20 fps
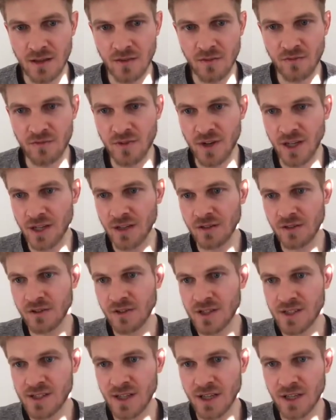
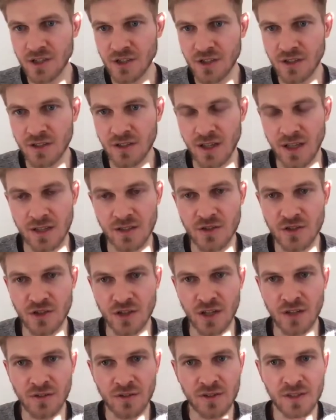regularization and
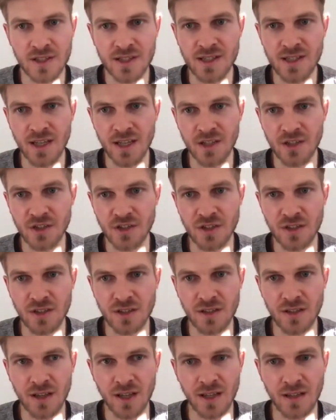
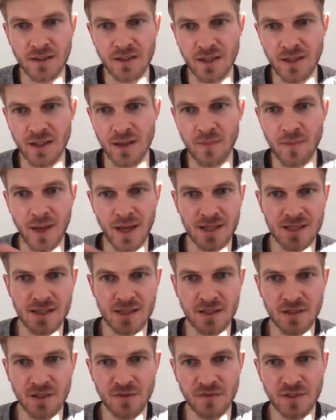generalization and the
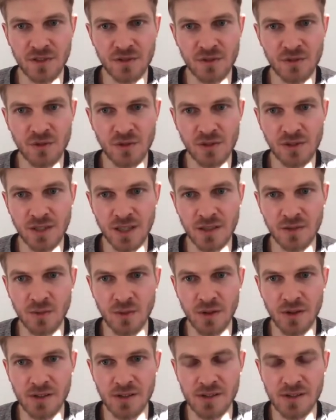capacity of the neural
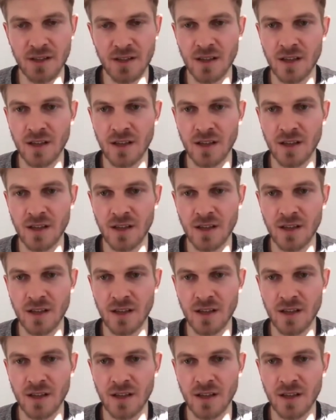networks.